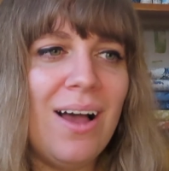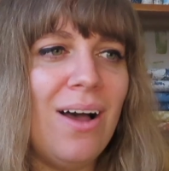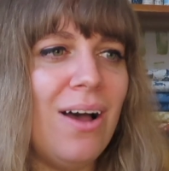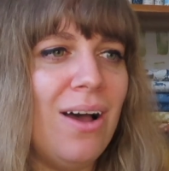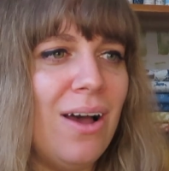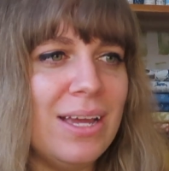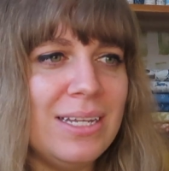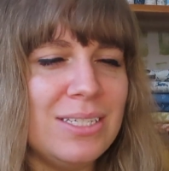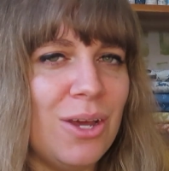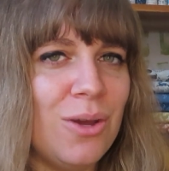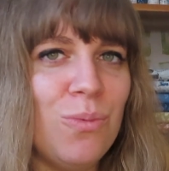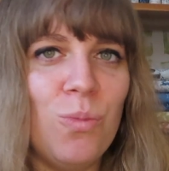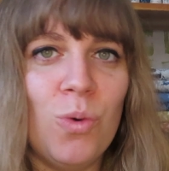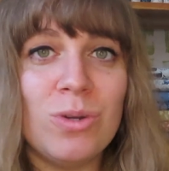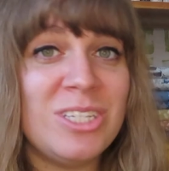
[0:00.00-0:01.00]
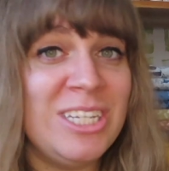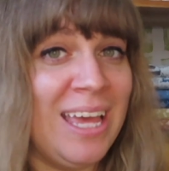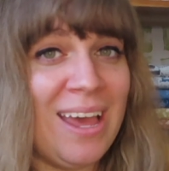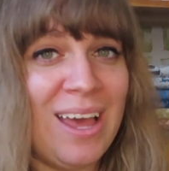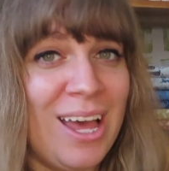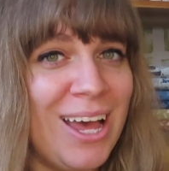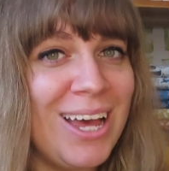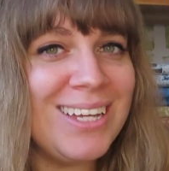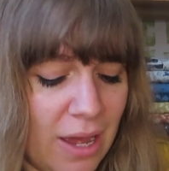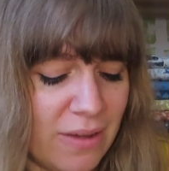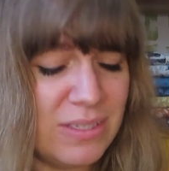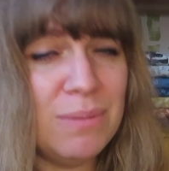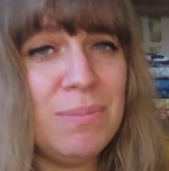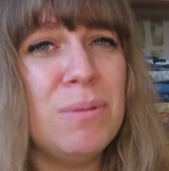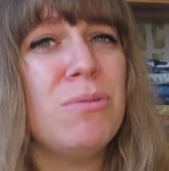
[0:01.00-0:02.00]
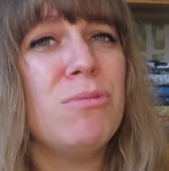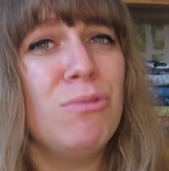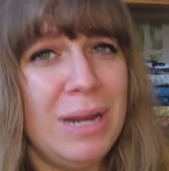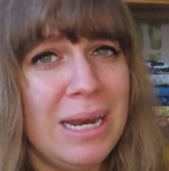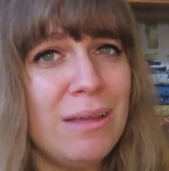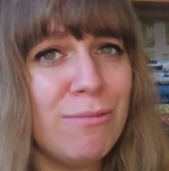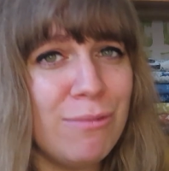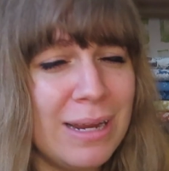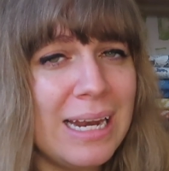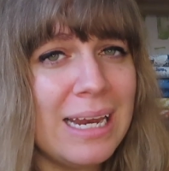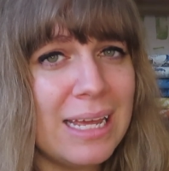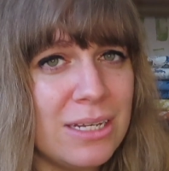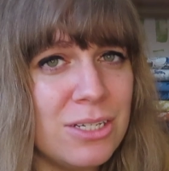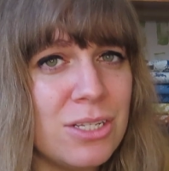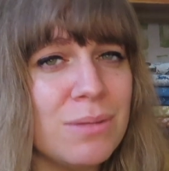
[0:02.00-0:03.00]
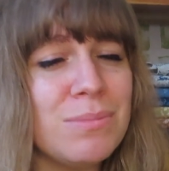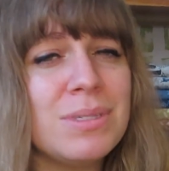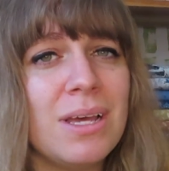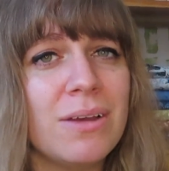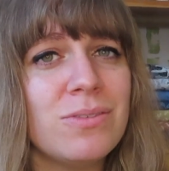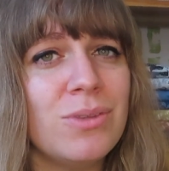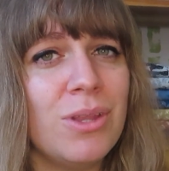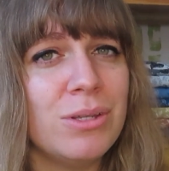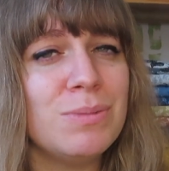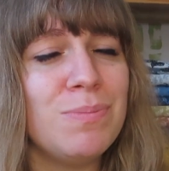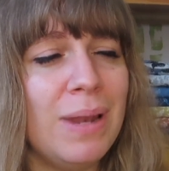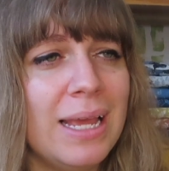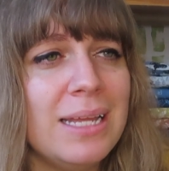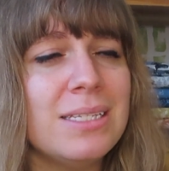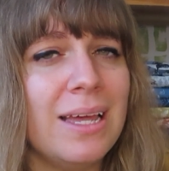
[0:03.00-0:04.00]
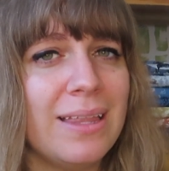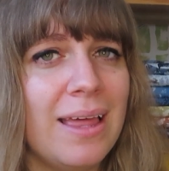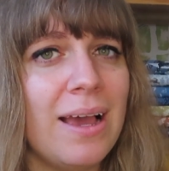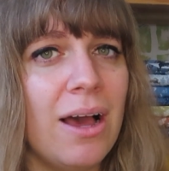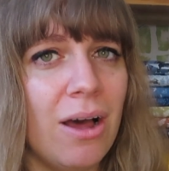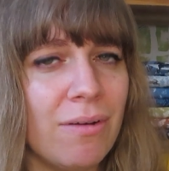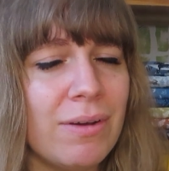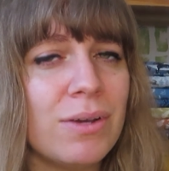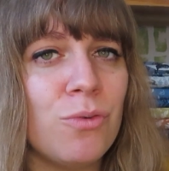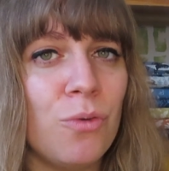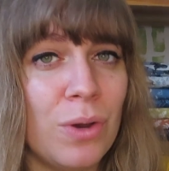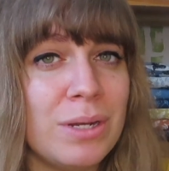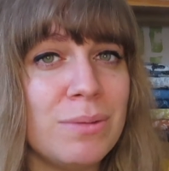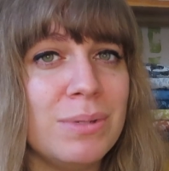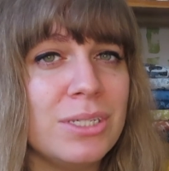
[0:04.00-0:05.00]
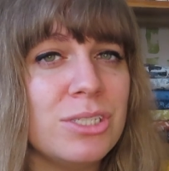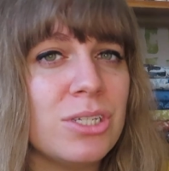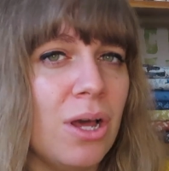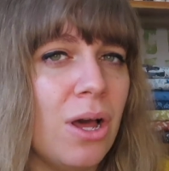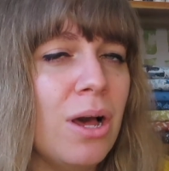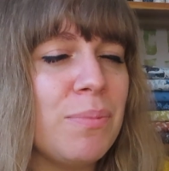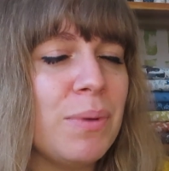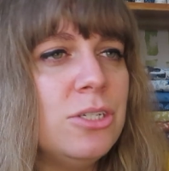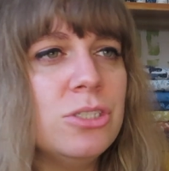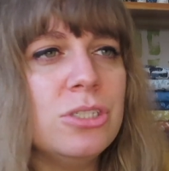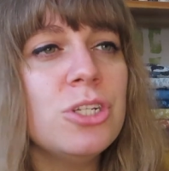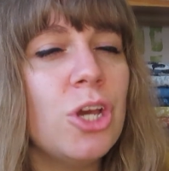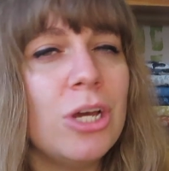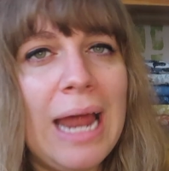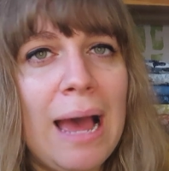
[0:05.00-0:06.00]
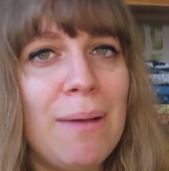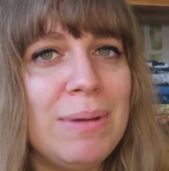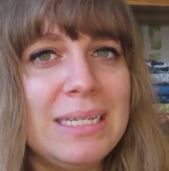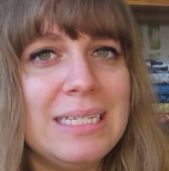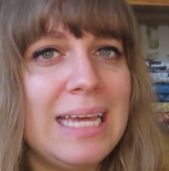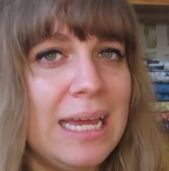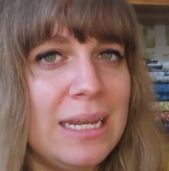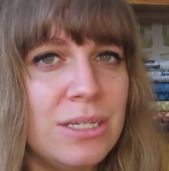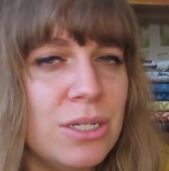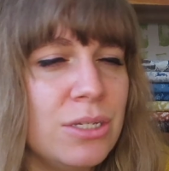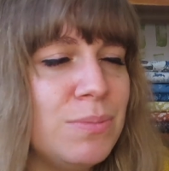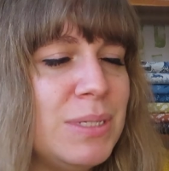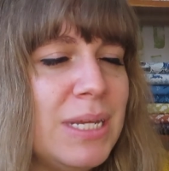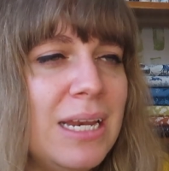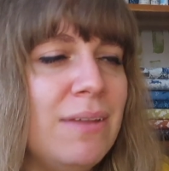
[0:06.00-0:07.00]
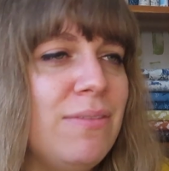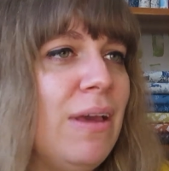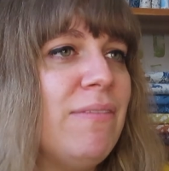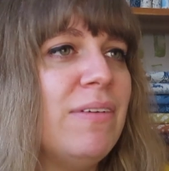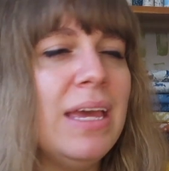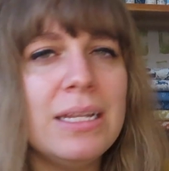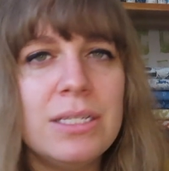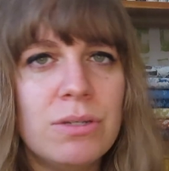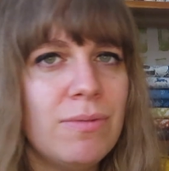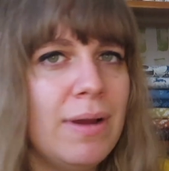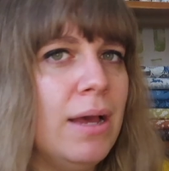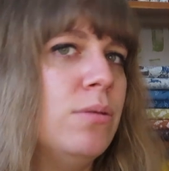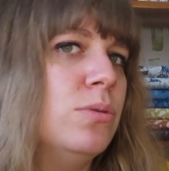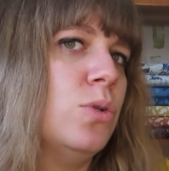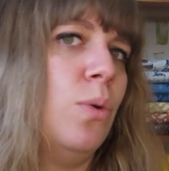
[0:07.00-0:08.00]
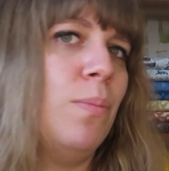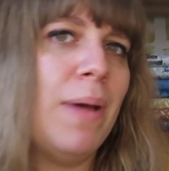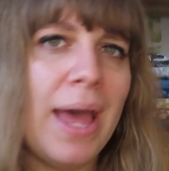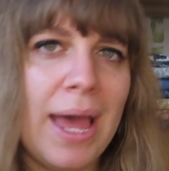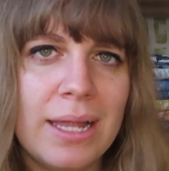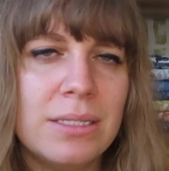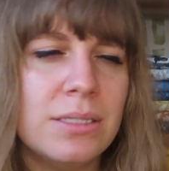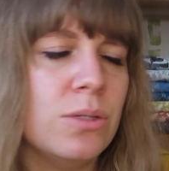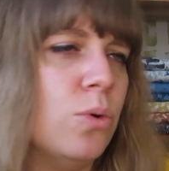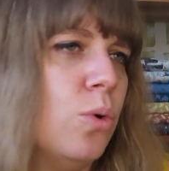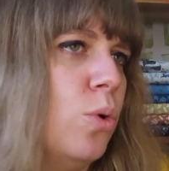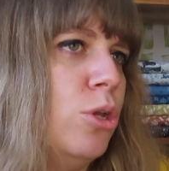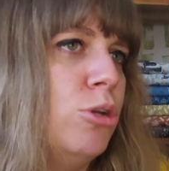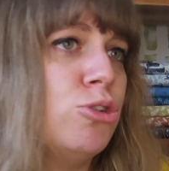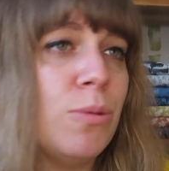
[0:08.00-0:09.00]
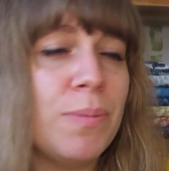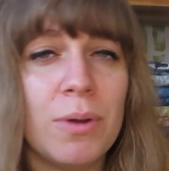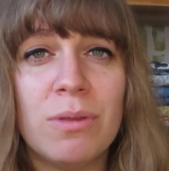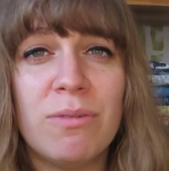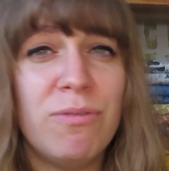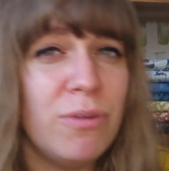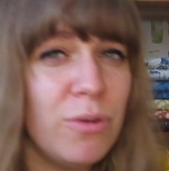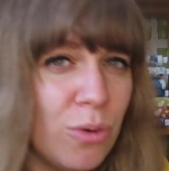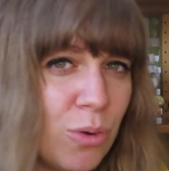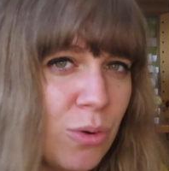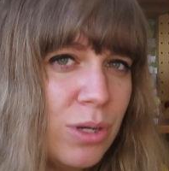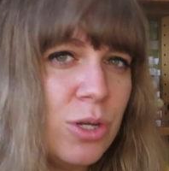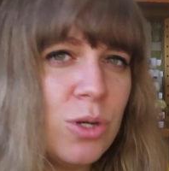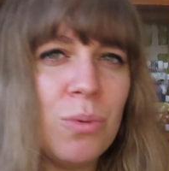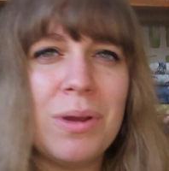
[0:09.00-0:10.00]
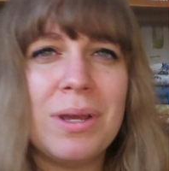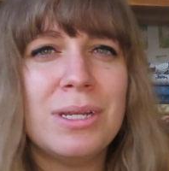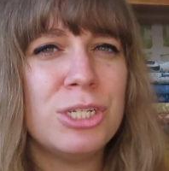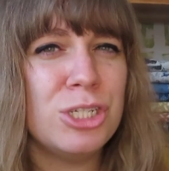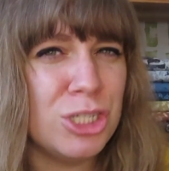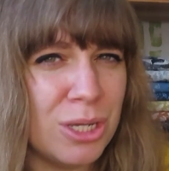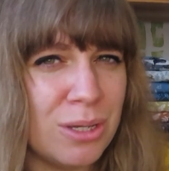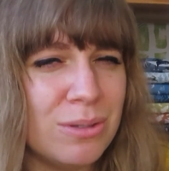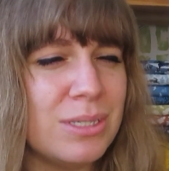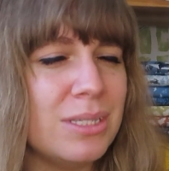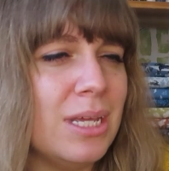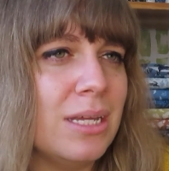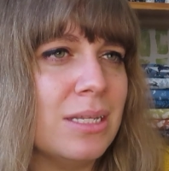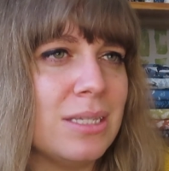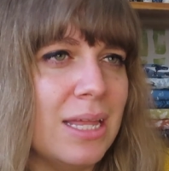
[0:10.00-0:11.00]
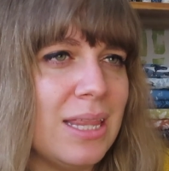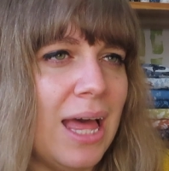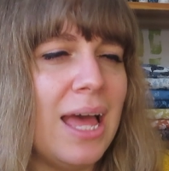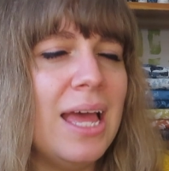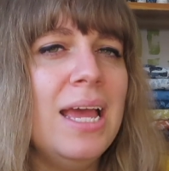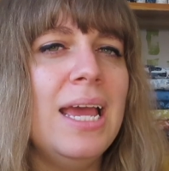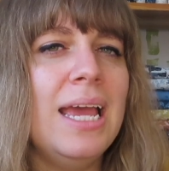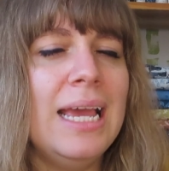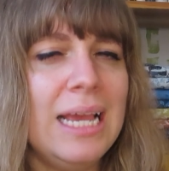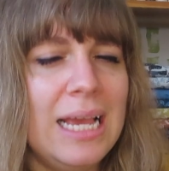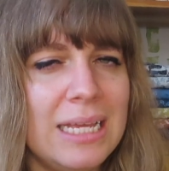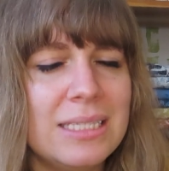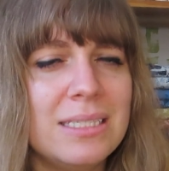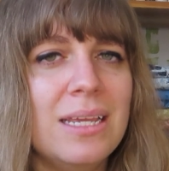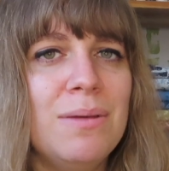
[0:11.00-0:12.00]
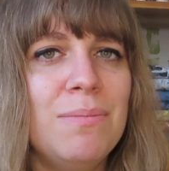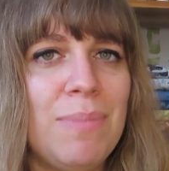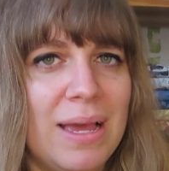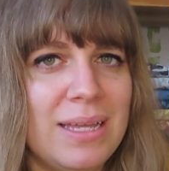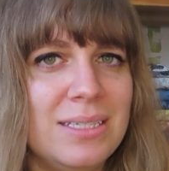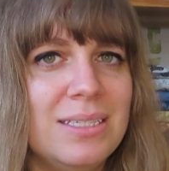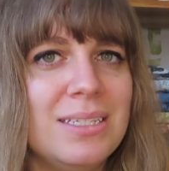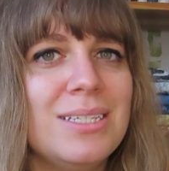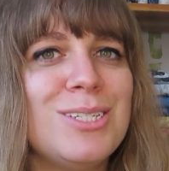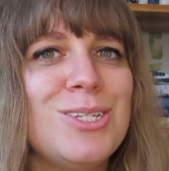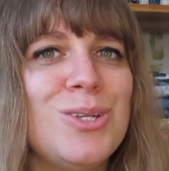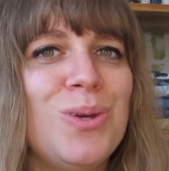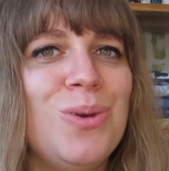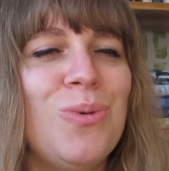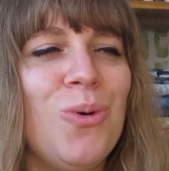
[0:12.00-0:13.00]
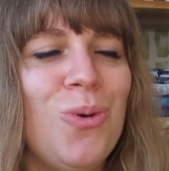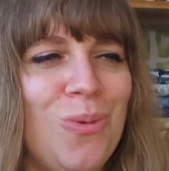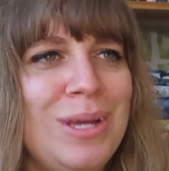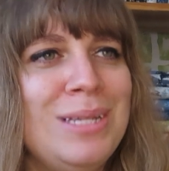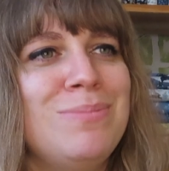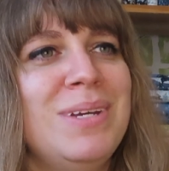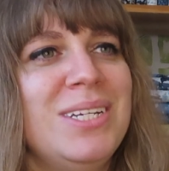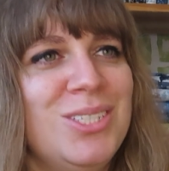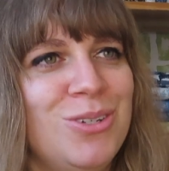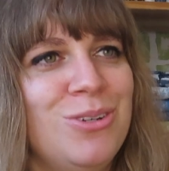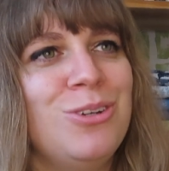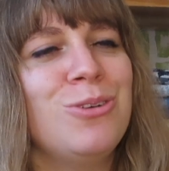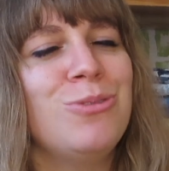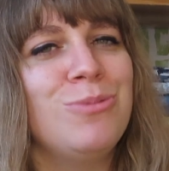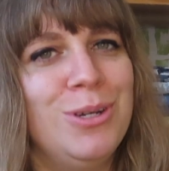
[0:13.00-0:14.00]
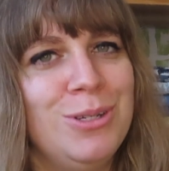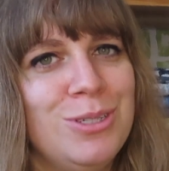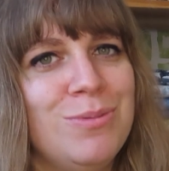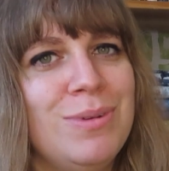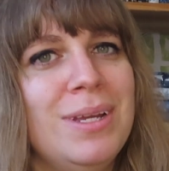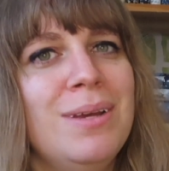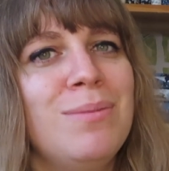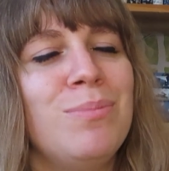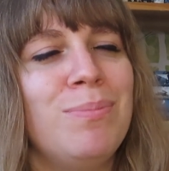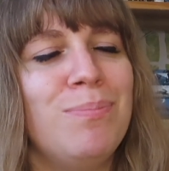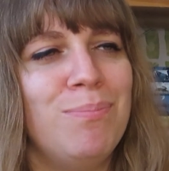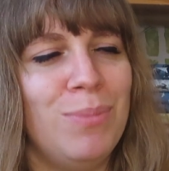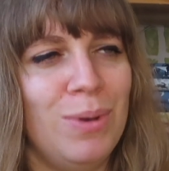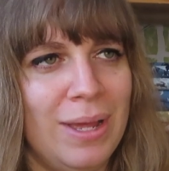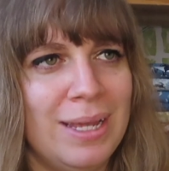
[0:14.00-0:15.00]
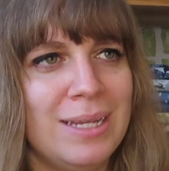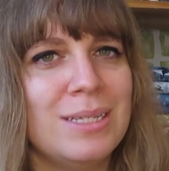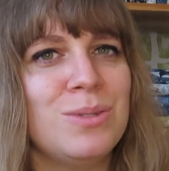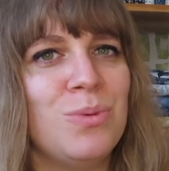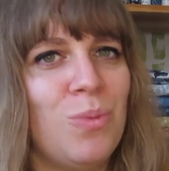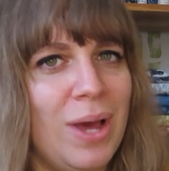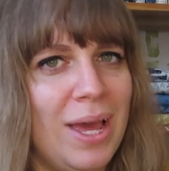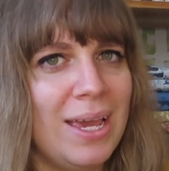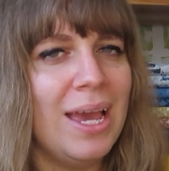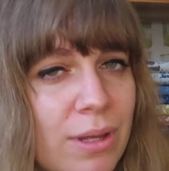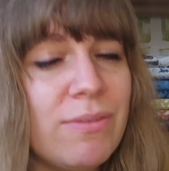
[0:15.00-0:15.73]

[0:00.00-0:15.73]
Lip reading: I don't want to get hurt. I've seen people really injure themselves with those blades. Like, they are incredibly sharp. It's just a good habit to get into, particularly if you have kids around or pets, or you drop it on the floor and you're not wearing any shoes, things like that. It is best to always make sure your rotary blade is away.